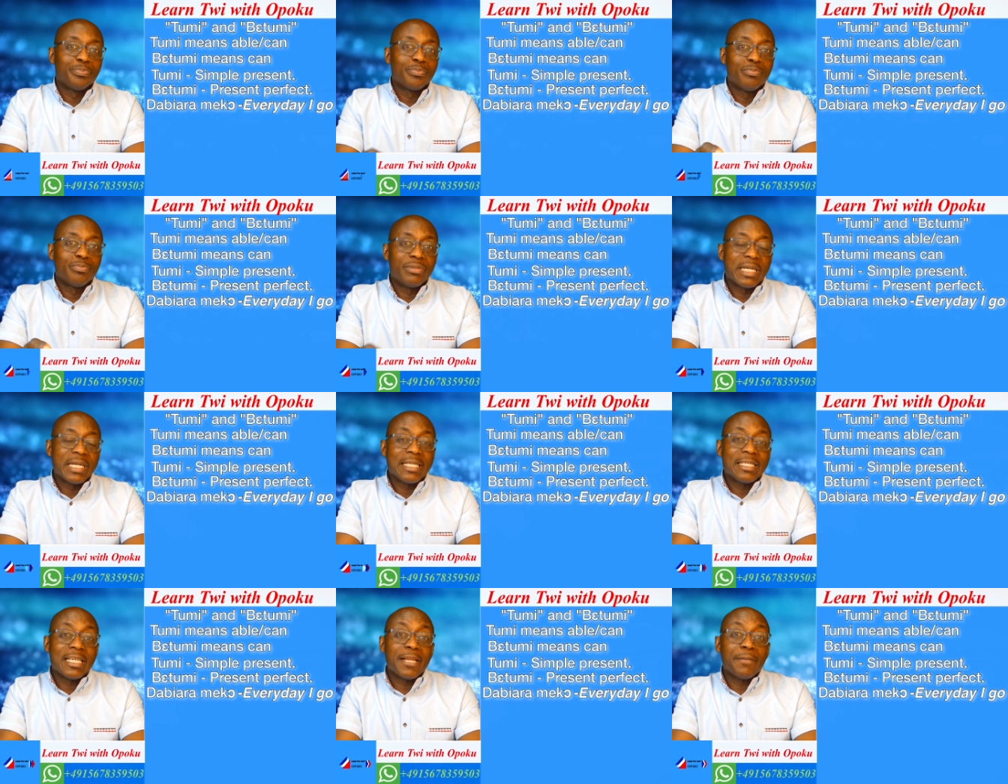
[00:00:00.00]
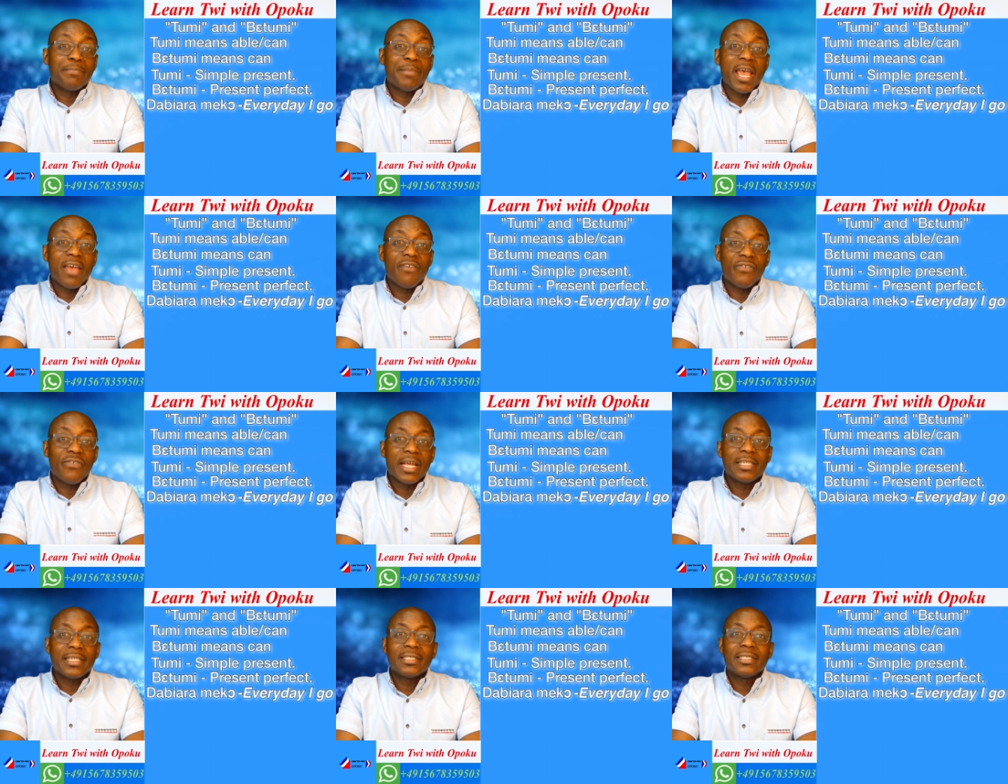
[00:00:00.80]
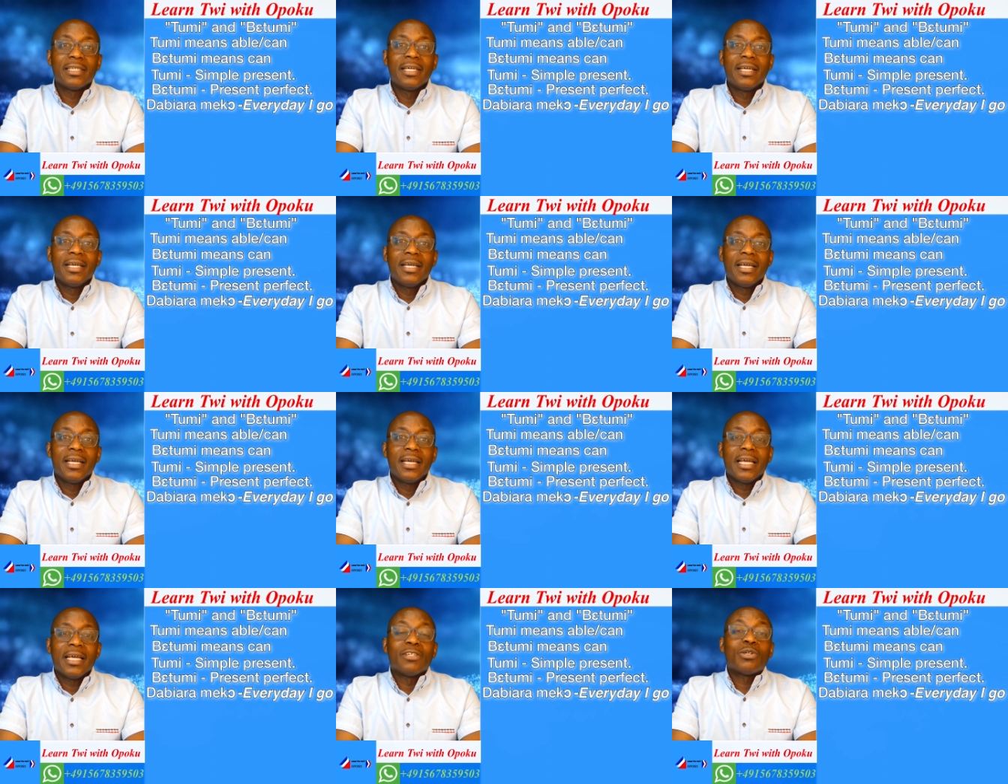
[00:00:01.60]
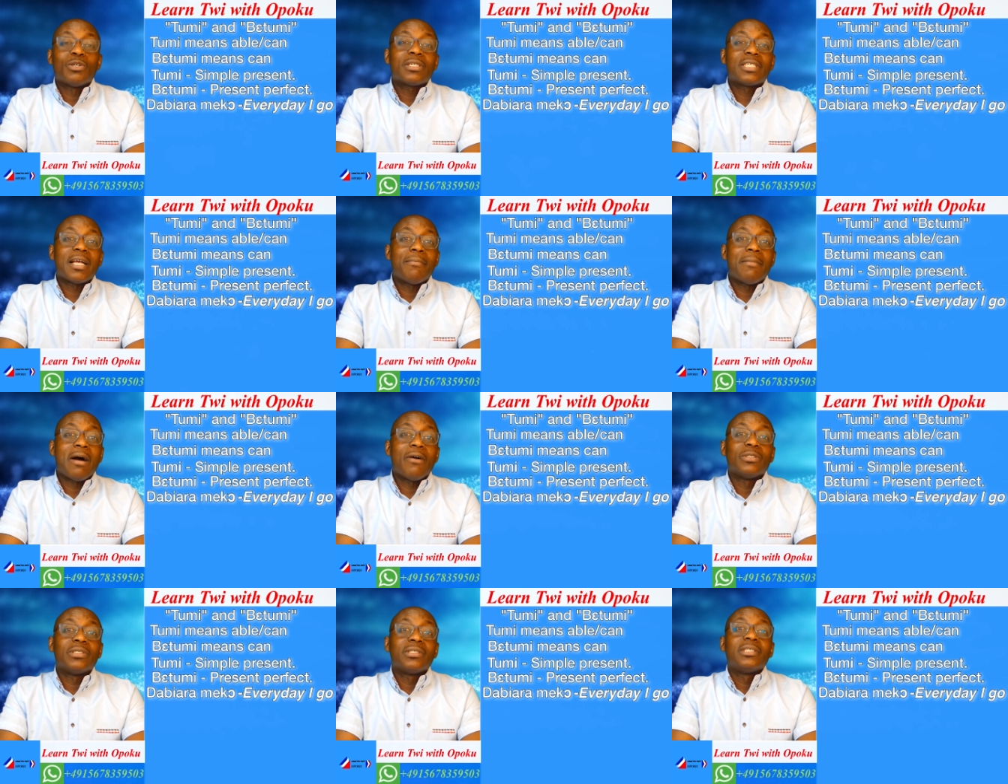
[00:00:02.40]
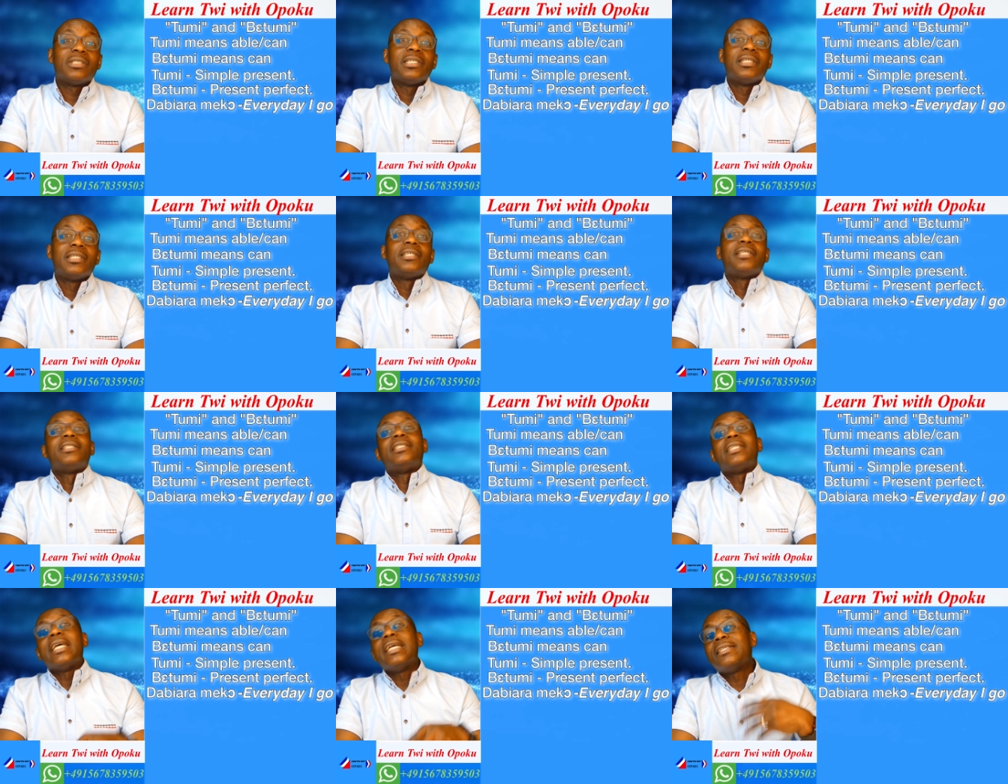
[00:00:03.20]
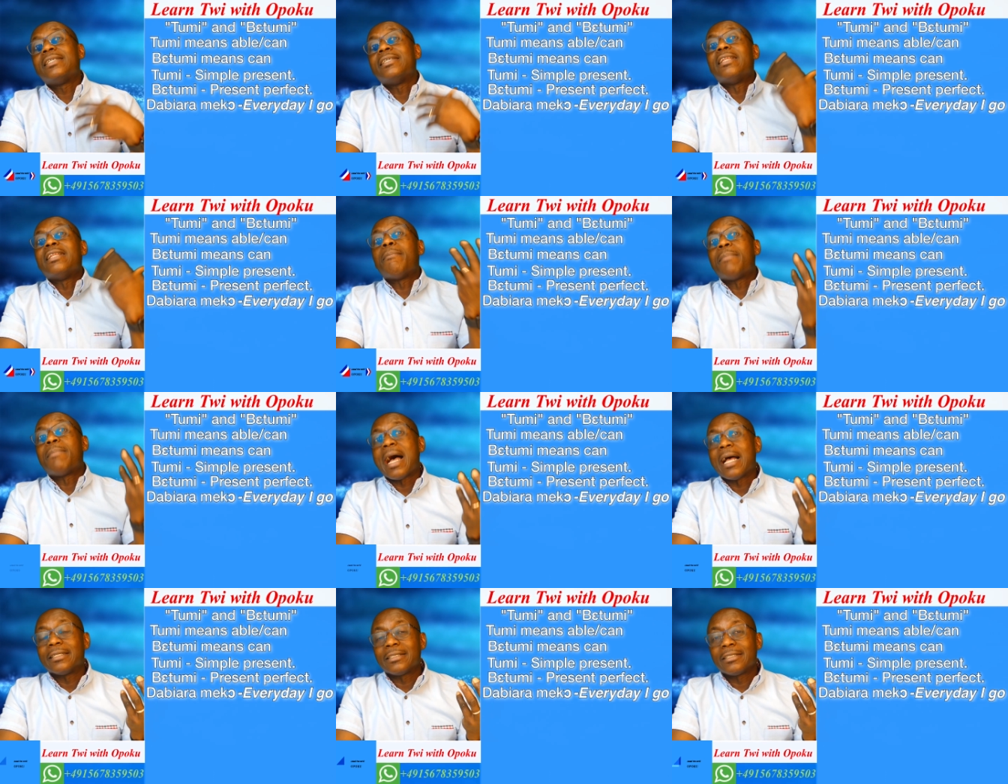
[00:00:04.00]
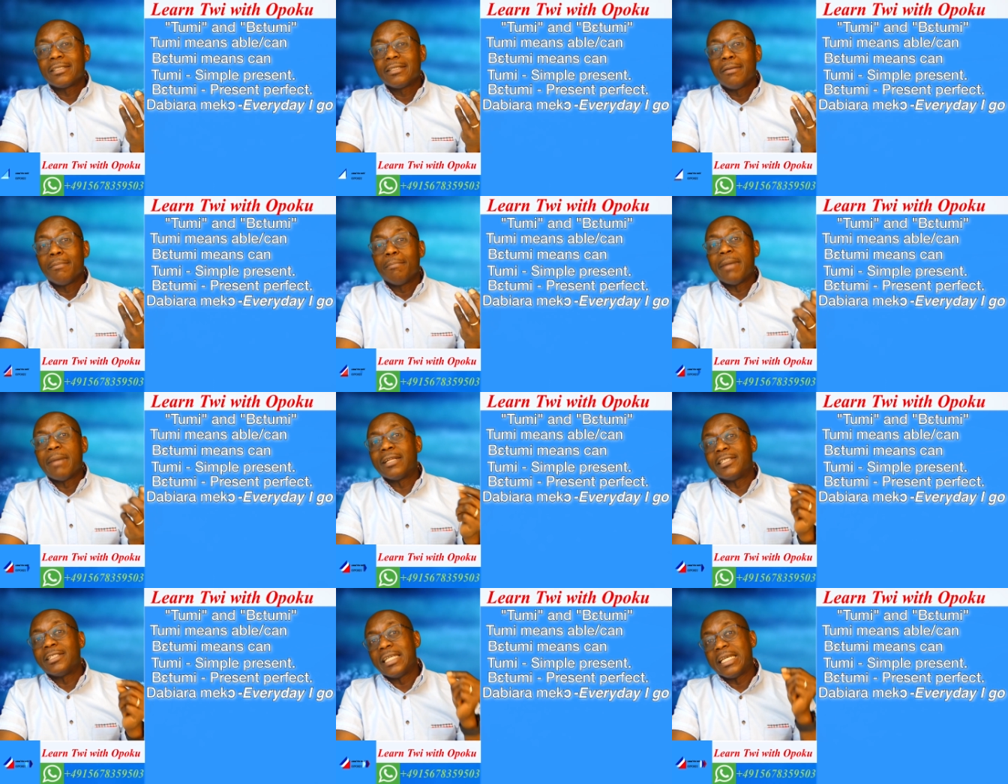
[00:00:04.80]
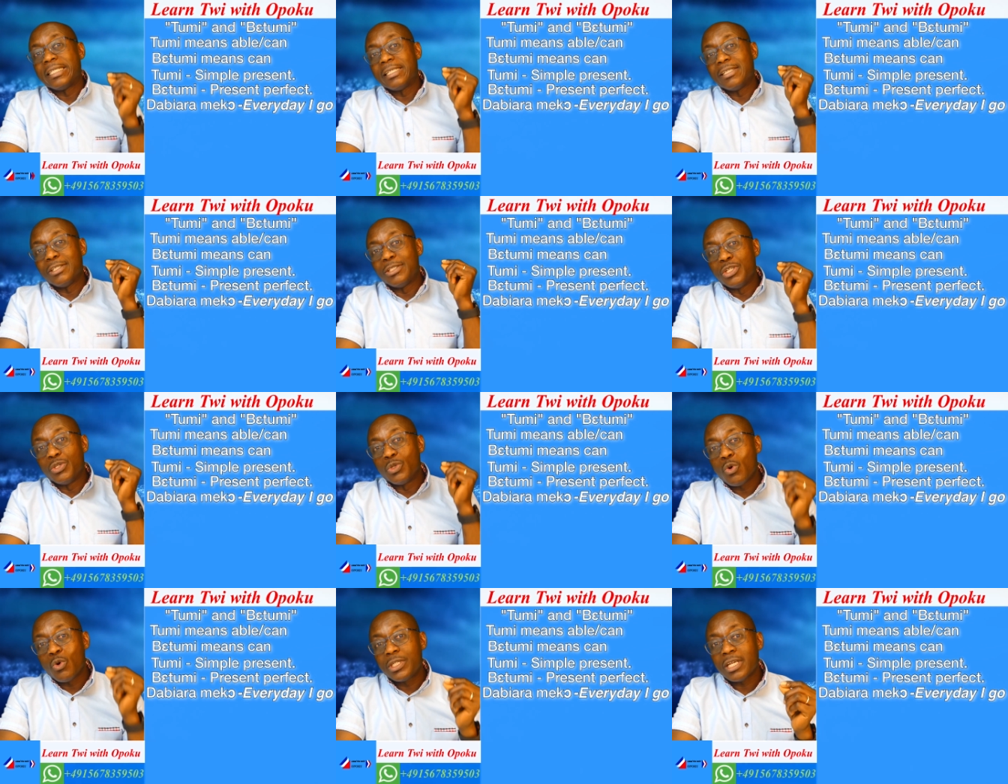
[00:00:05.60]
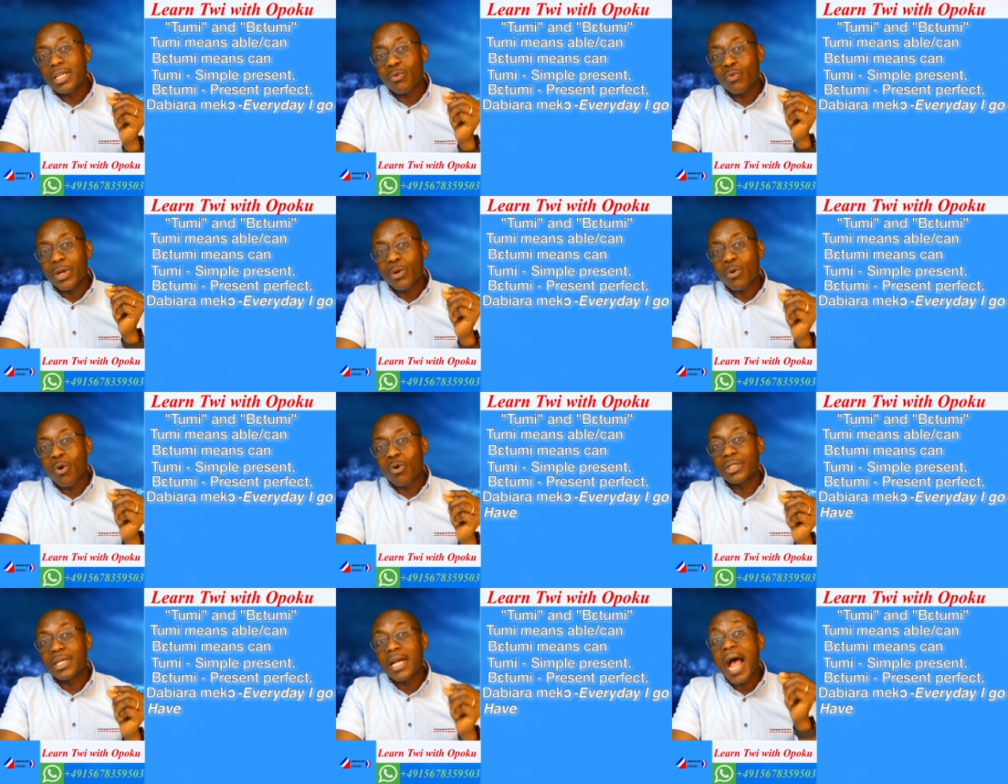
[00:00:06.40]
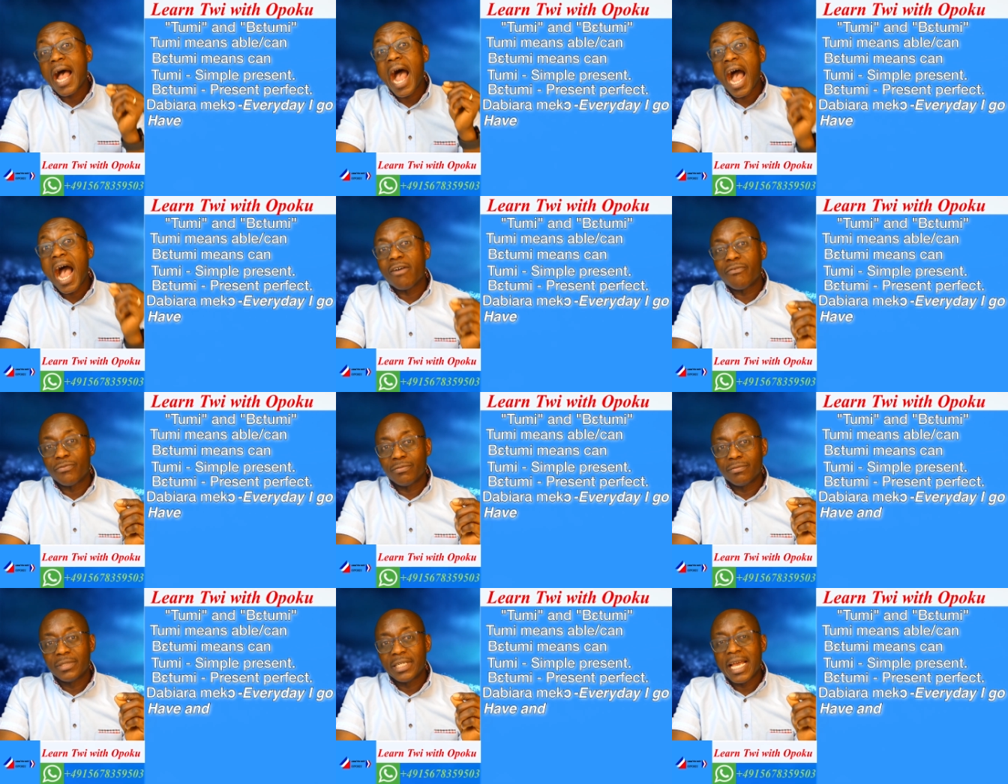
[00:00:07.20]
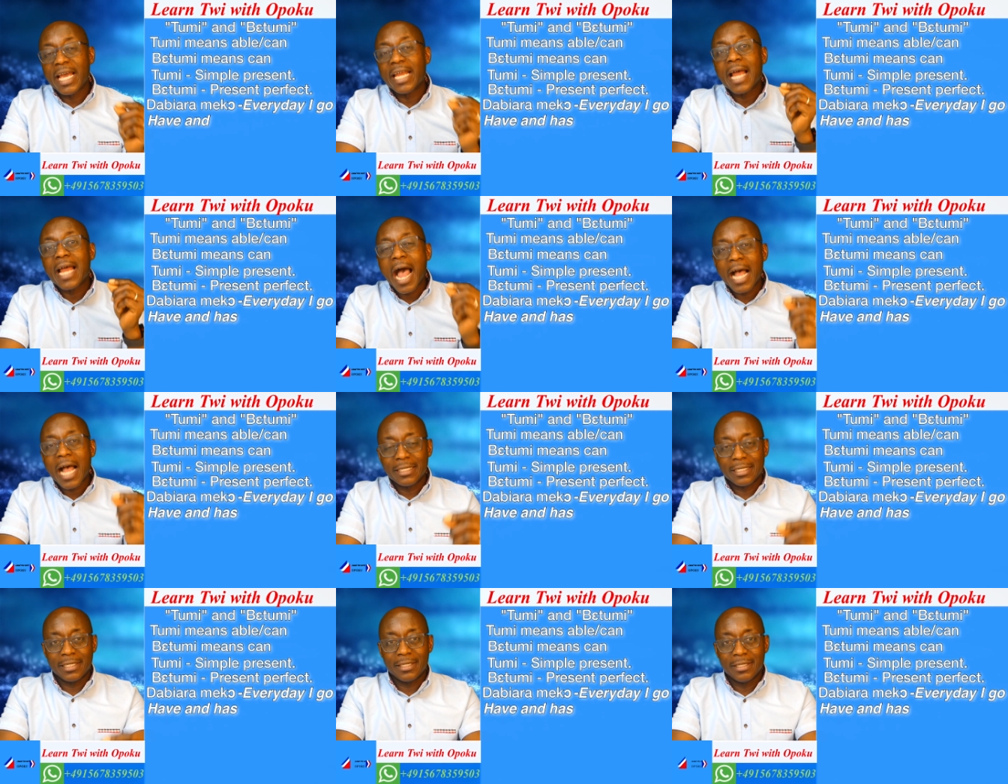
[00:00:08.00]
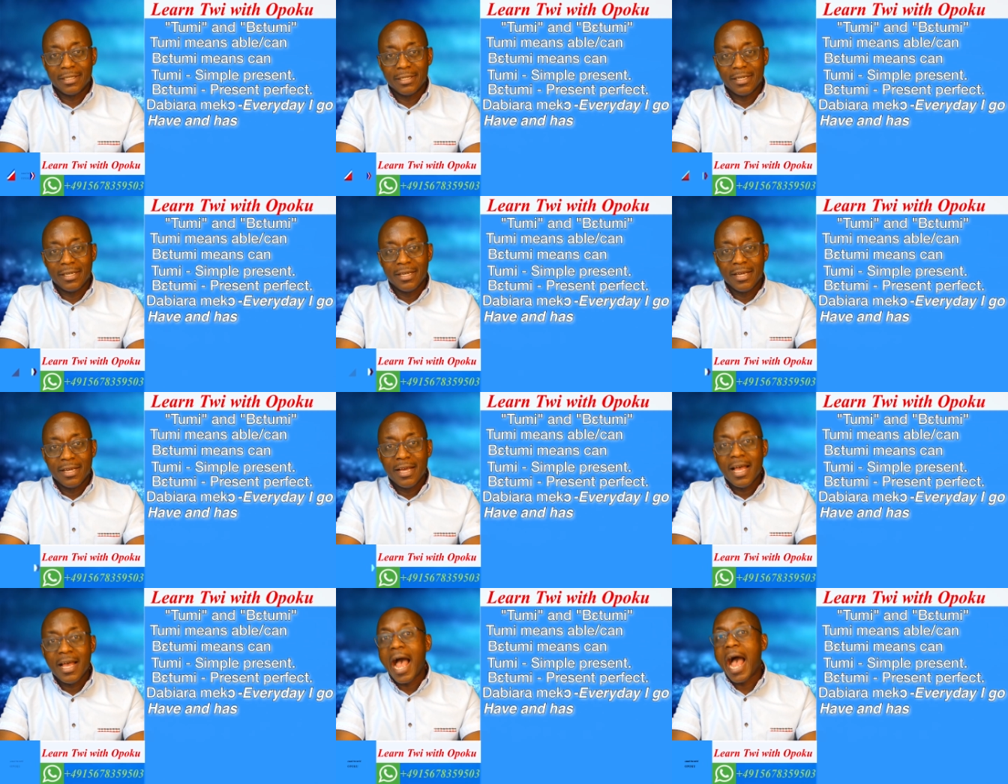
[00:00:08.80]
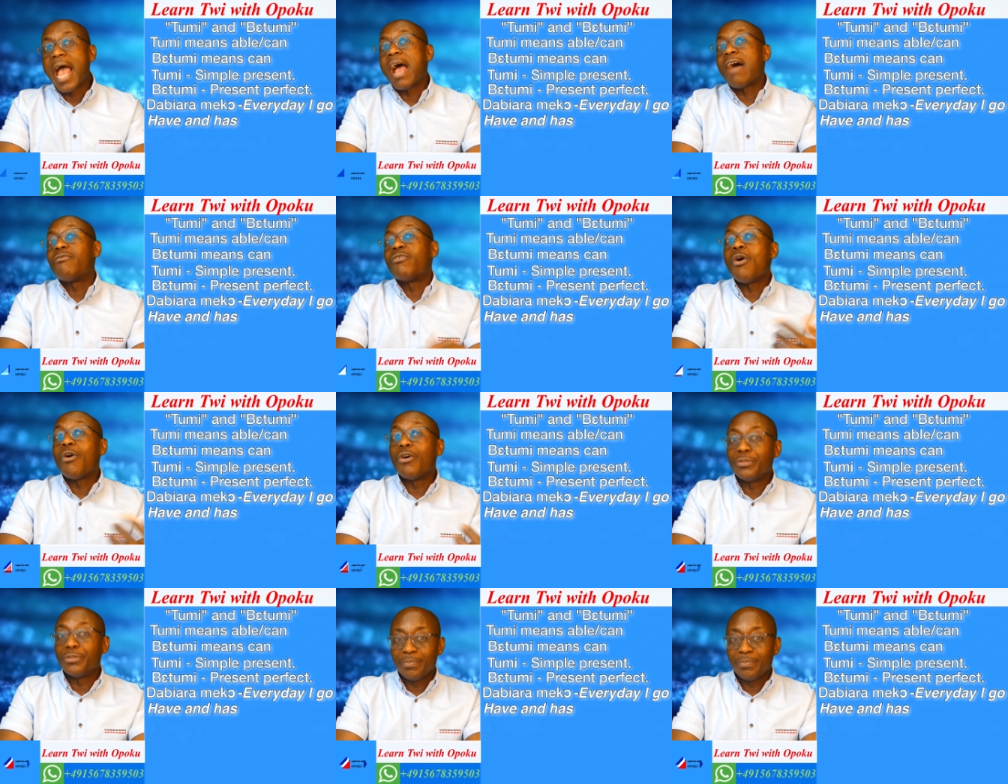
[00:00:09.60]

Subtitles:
Present perfect, it talks about things in the past, but it is denoted with what? Have and has. I have gone.